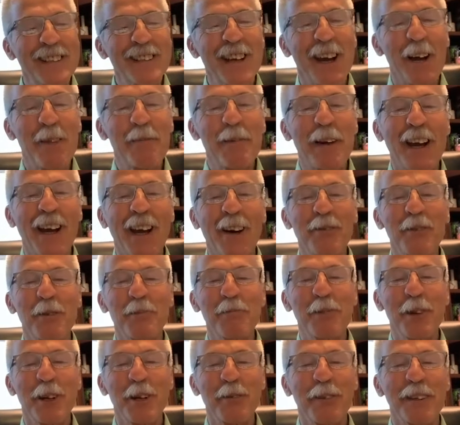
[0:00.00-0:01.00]
time I have the
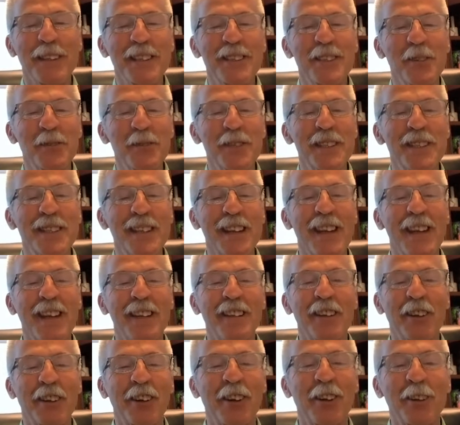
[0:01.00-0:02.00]
privilege of
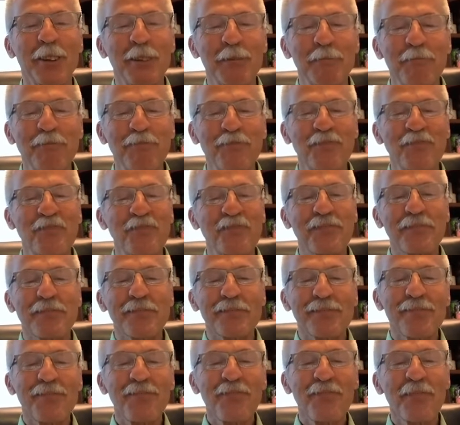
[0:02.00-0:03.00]
seeing her,
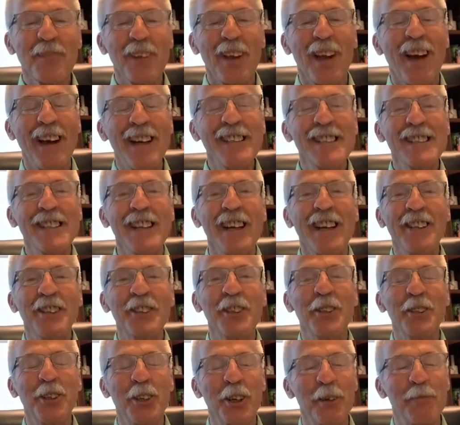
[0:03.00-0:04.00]
I say
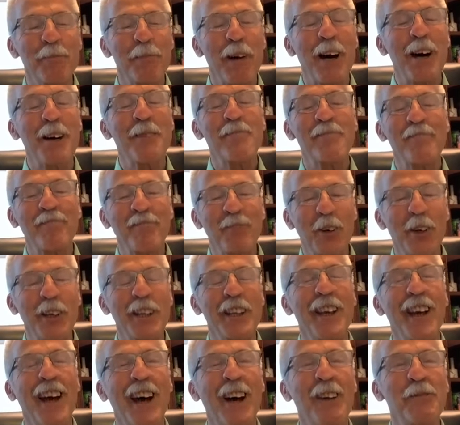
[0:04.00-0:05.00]
to her, Mom, what do
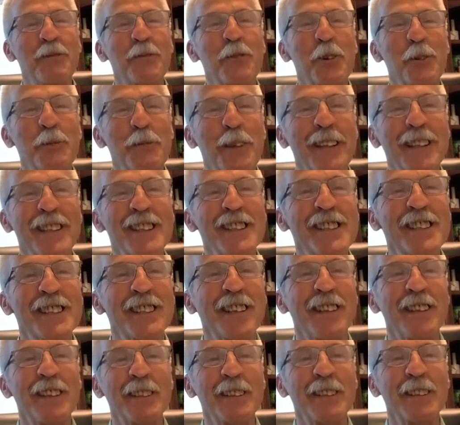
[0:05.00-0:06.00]
you have for me this
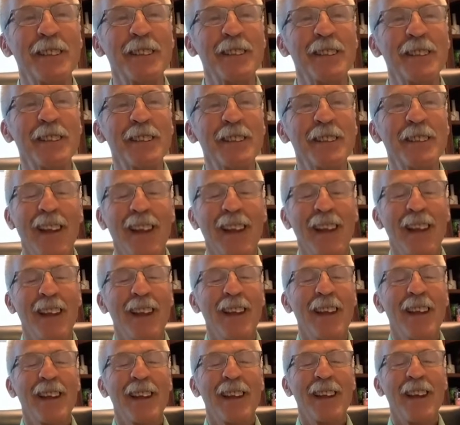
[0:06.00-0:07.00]
time?
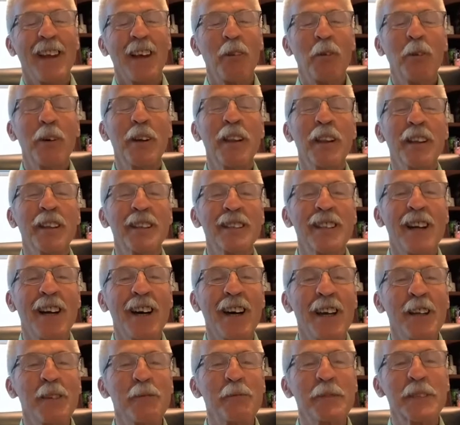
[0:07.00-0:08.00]
And one of the
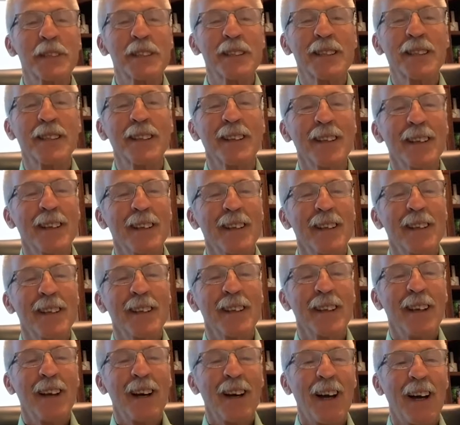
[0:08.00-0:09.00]
times
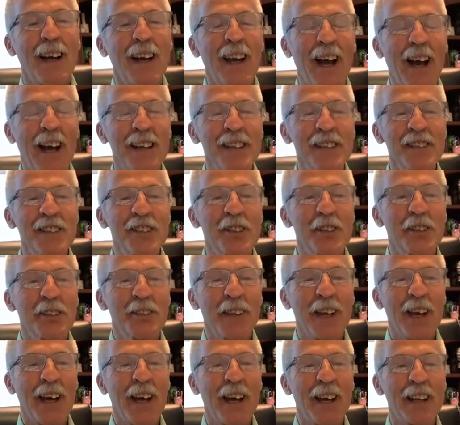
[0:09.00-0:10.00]
I asked her
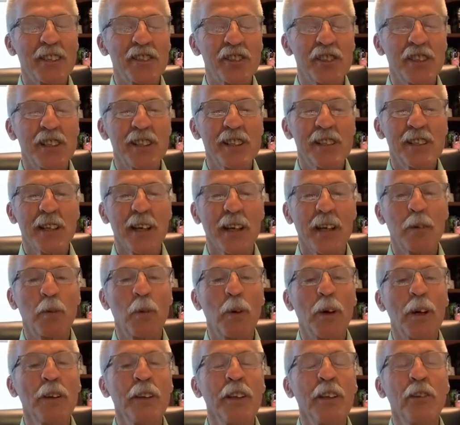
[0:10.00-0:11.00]
that, she said,
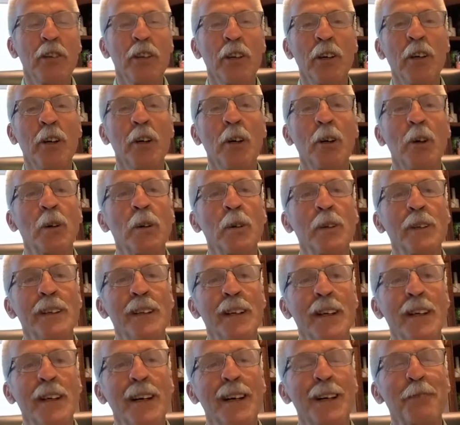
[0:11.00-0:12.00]
Well, you know,
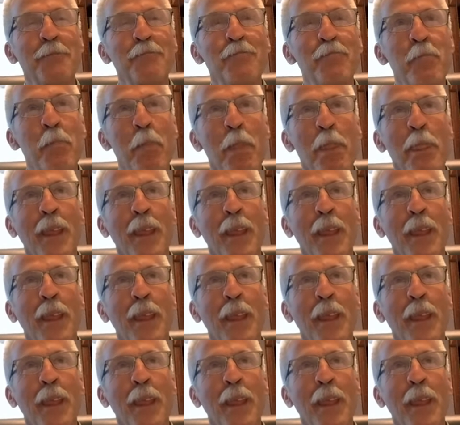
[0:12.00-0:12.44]
um,